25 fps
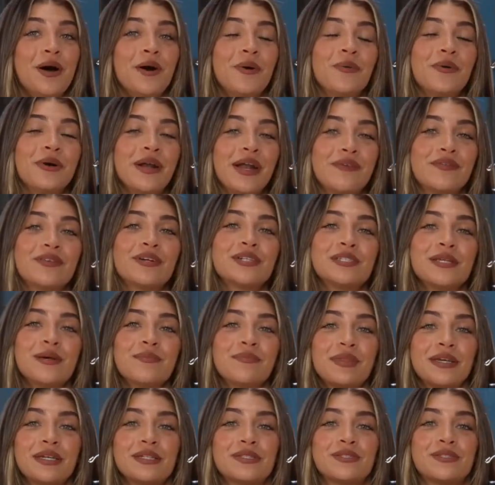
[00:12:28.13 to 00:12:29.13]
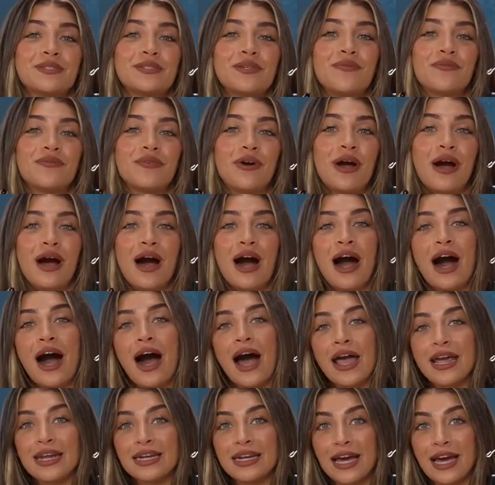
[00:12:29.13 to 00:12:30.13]
Whenever something's a
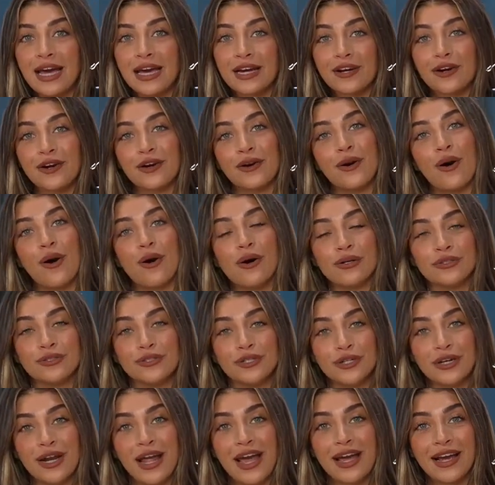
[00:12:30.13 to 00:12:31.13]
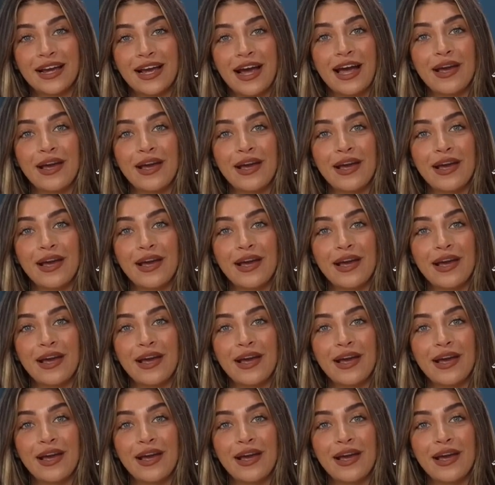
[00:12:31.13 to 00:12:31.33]
high neck or a halter neck,